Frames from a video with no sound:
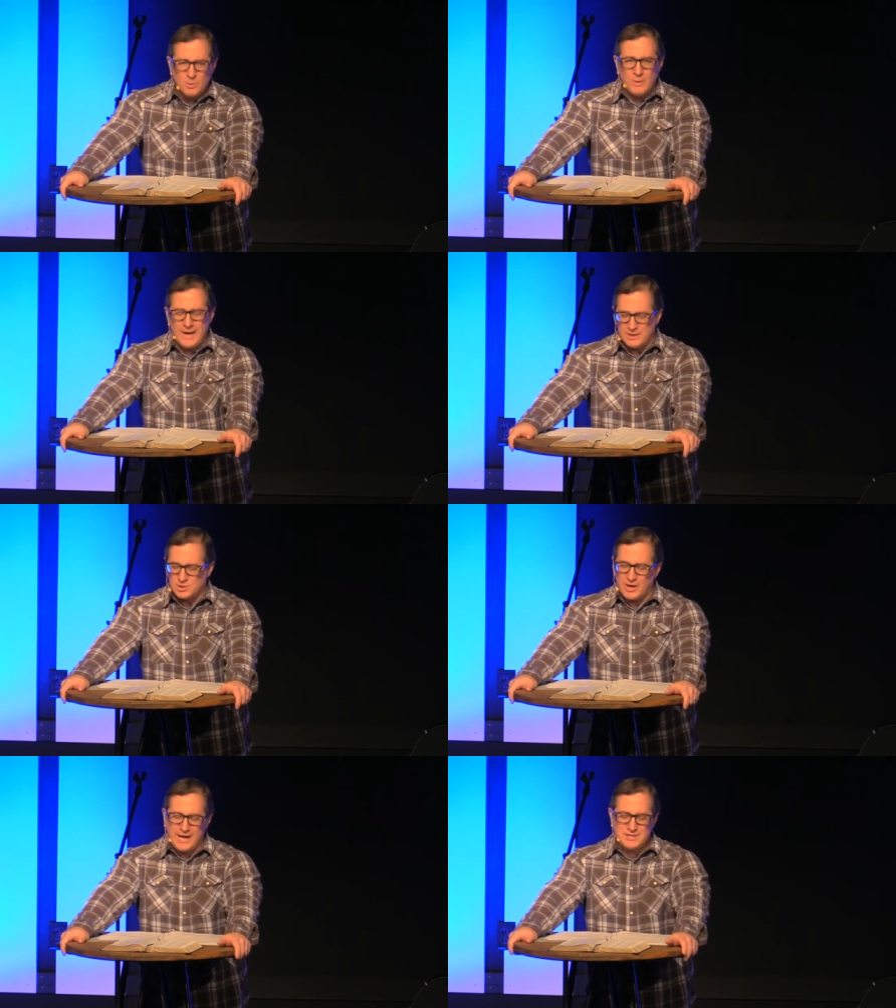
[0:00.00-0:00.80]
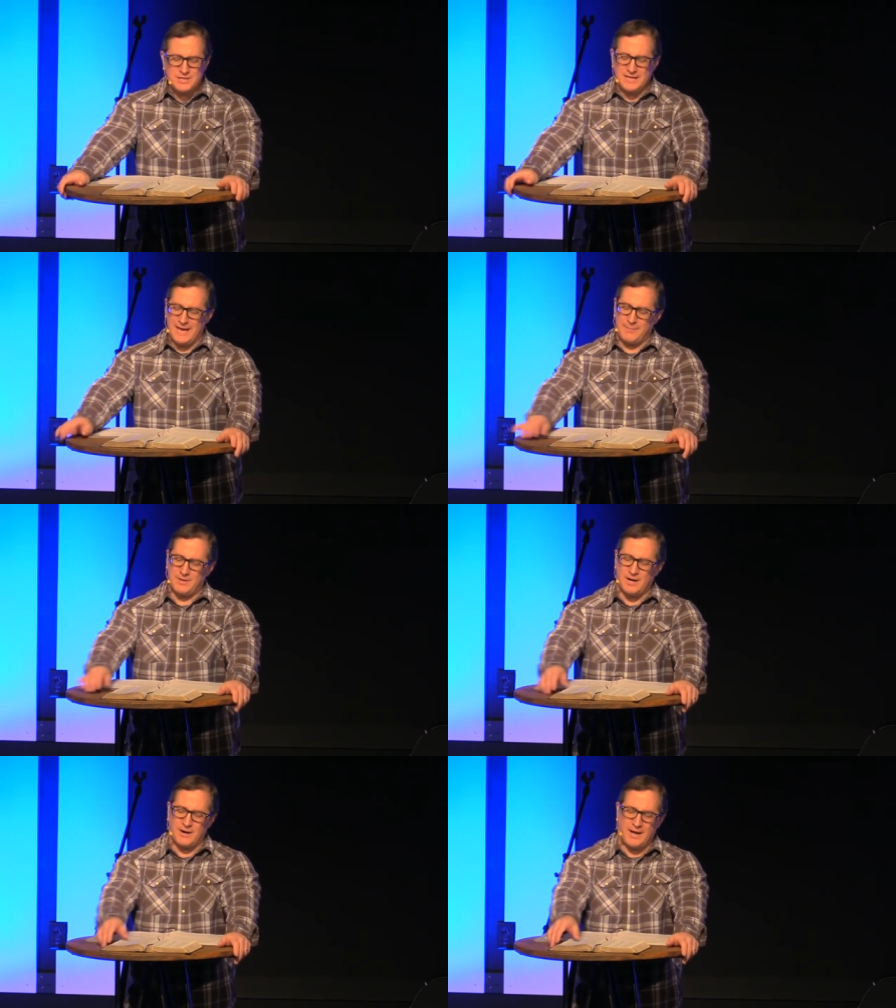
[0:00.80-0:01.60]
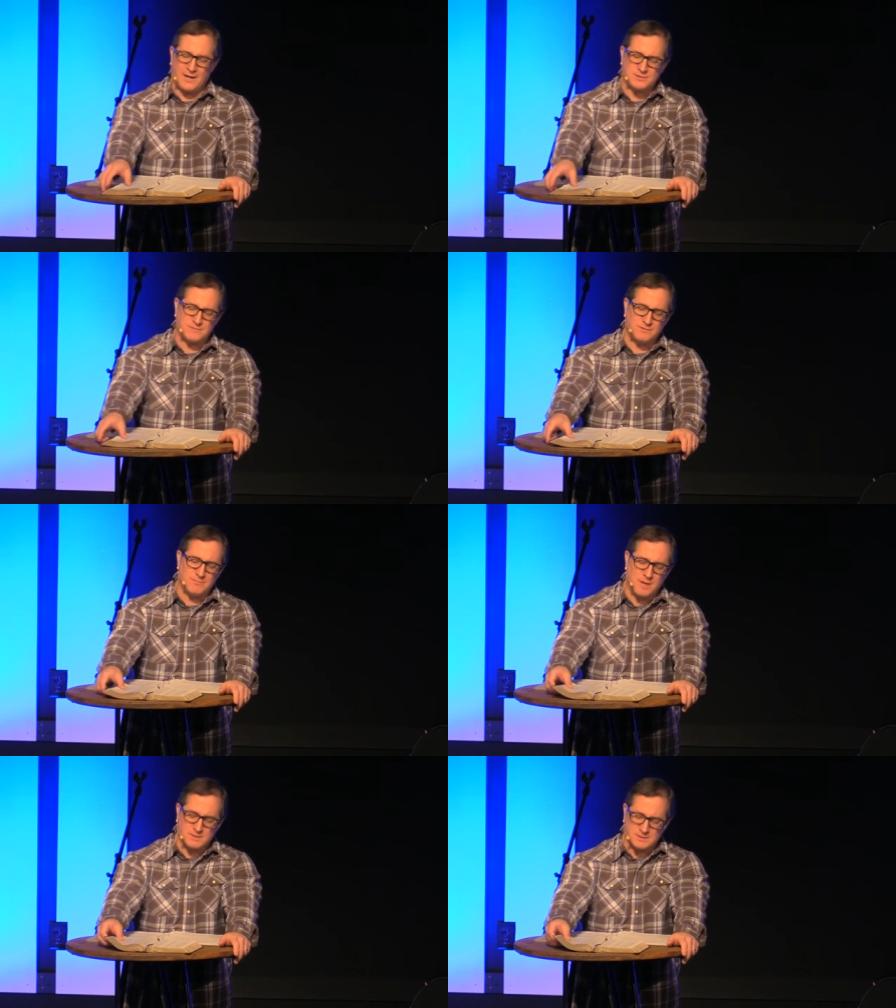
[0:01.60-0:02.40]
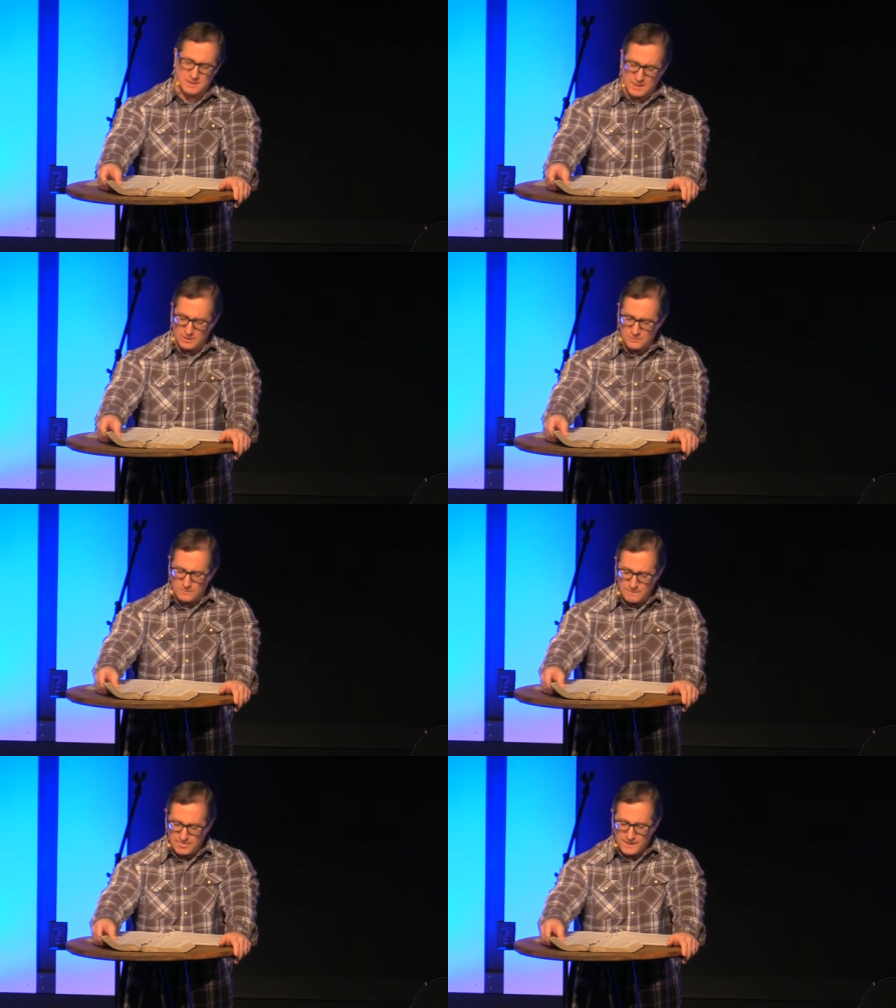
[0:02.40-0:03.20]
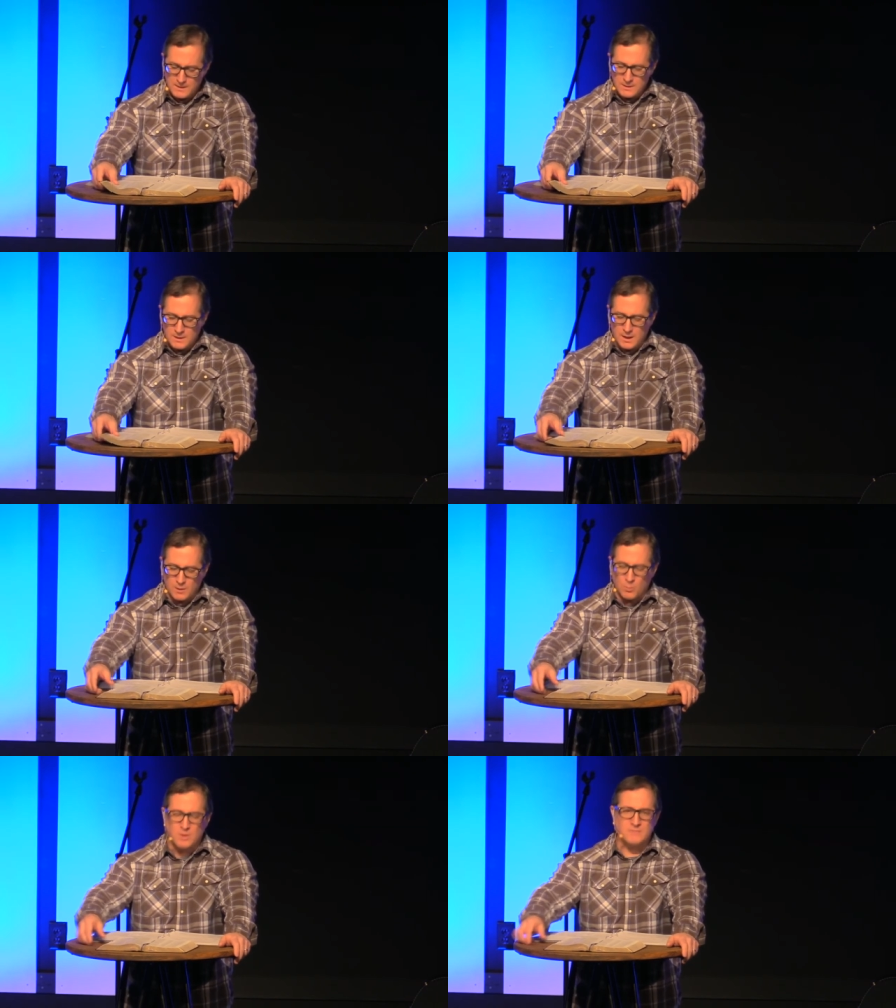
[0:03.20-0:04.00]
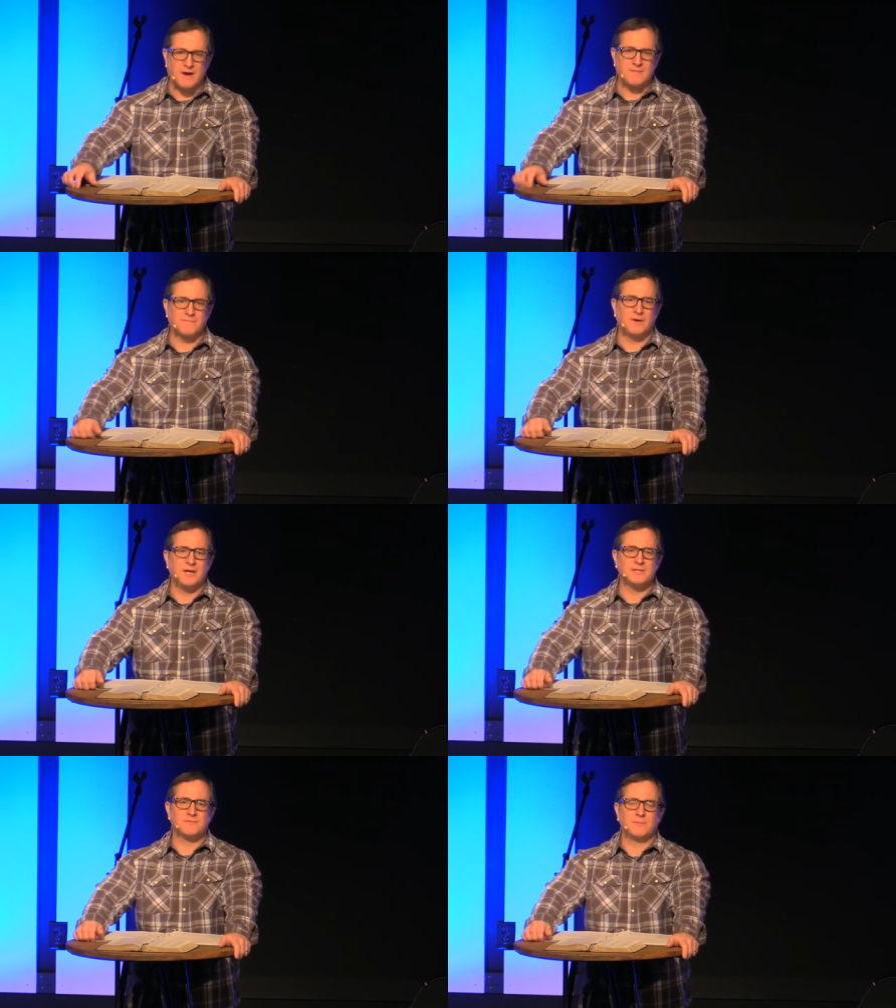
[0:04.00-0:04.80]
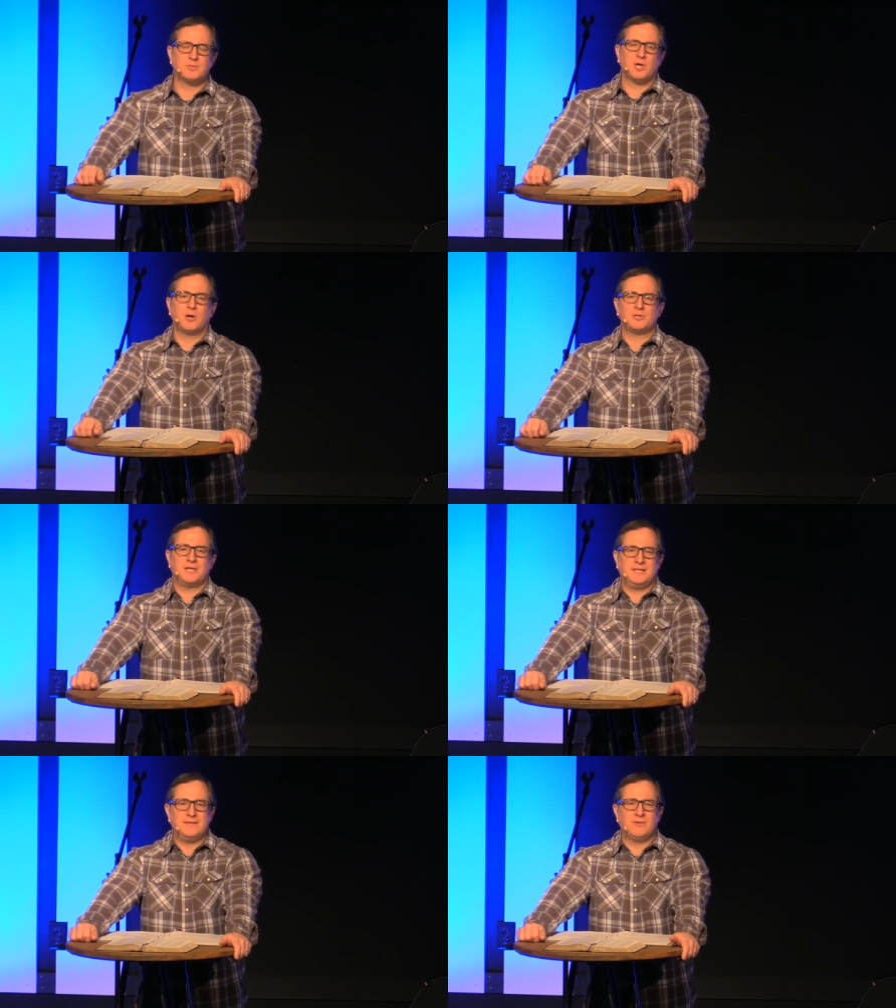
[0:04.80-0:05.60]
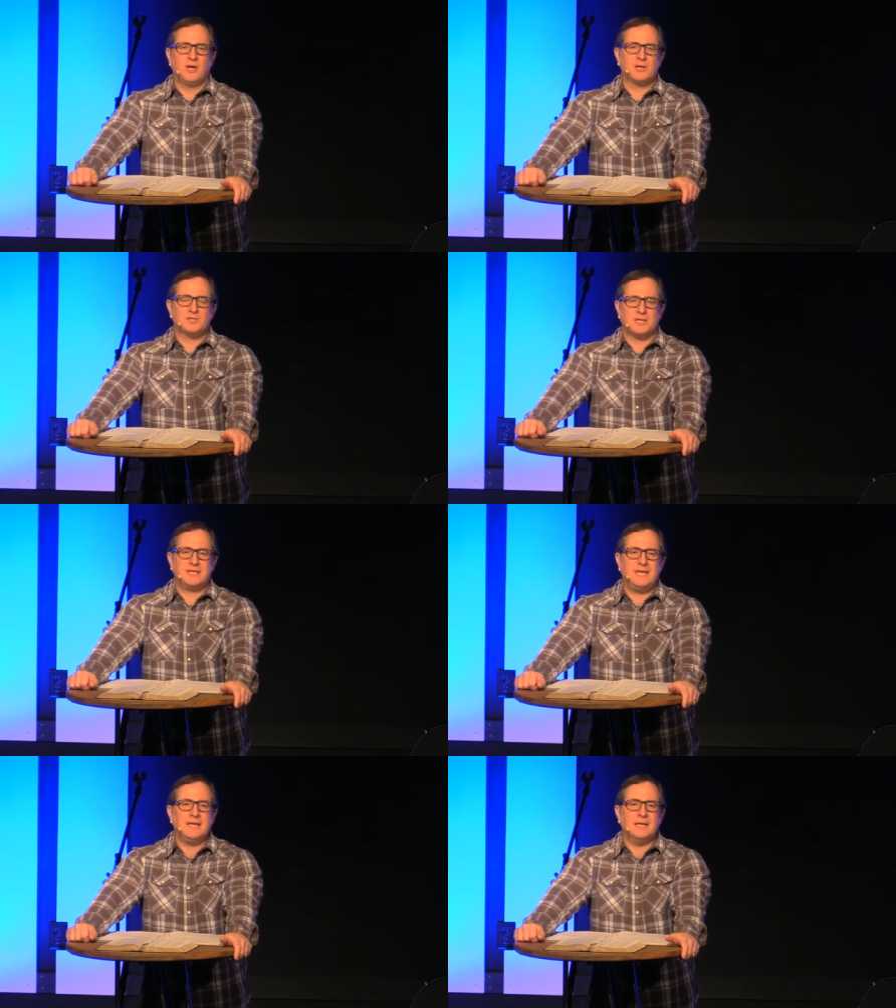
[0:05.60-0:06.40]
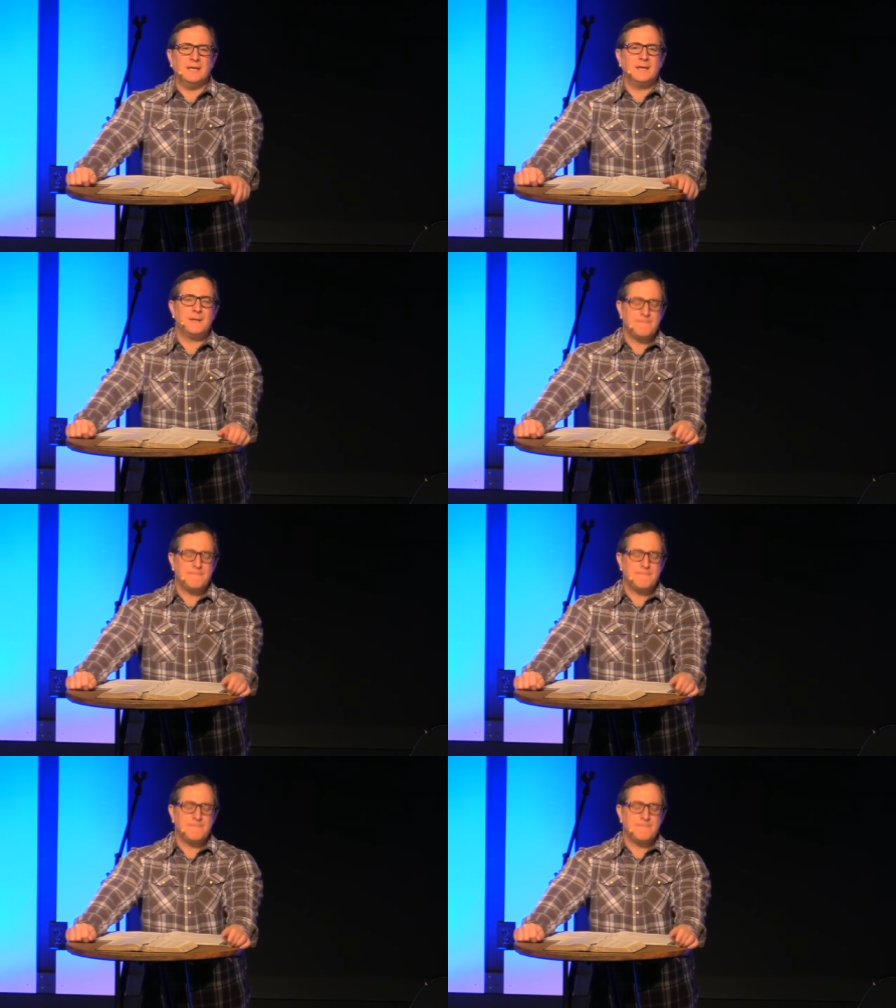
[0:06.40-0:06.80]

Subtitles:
We had a tragedy happen at our house a few months ago. One of our friends from church had given us a kitten.